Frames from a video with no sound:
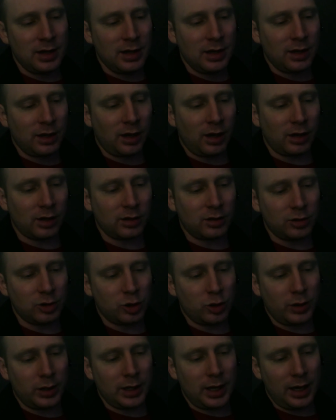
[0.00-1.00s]
Caruncle
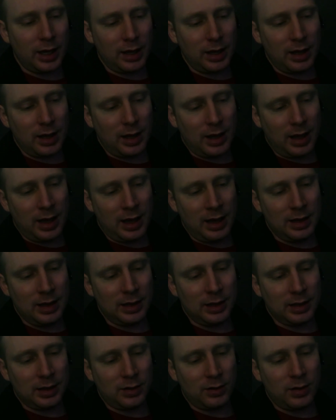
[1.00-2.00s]
joined Haley
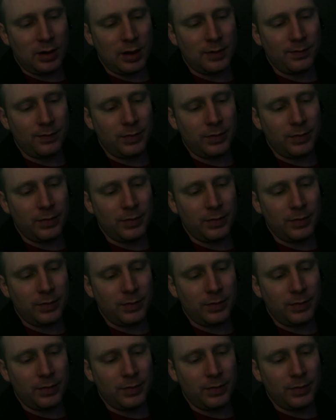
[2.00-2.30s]
at the rim.